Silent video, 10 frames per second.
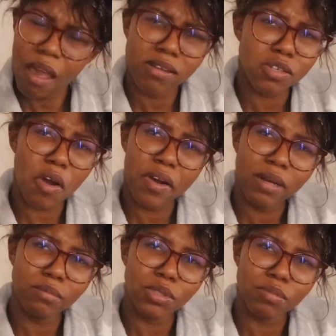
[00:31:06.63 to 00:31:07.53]
sorry
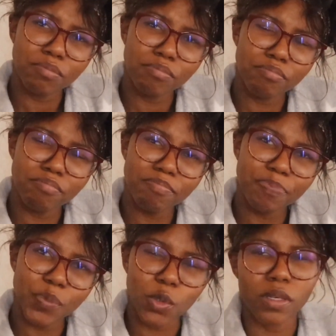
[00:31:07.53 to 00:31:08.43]
I'm
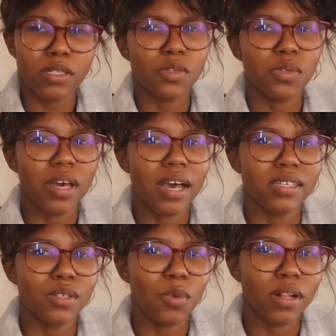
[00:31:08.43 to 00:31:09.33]
talking to you
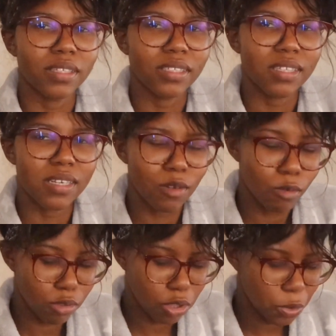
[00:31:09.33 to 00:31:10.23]
guys while eating
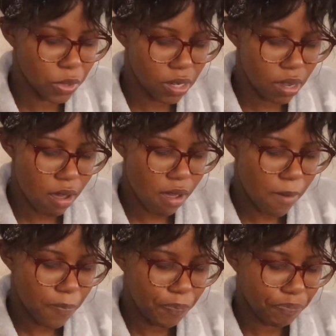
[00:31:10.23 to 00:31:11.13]
or chewing
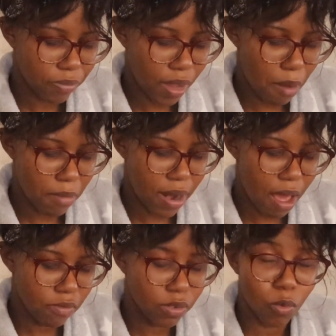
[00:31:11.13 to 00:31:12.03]
I'm an
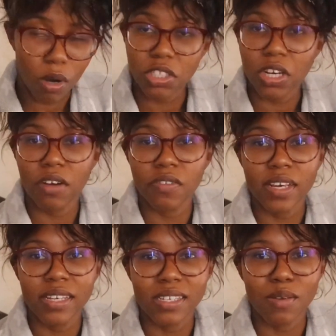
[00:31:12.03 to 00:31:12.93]
avid watcher of
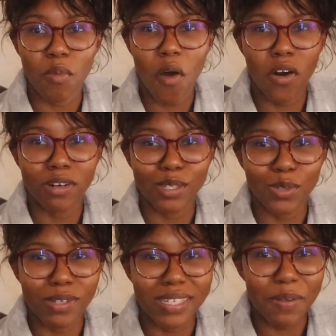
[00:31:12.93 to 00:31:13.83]
ASMR,
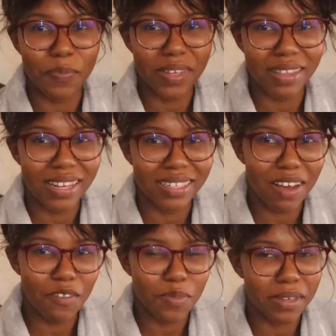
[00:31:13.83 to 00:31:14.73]
so it's something that
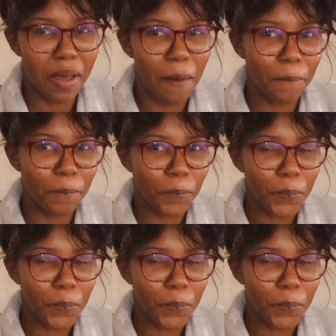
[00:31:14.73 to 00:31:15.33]
I've become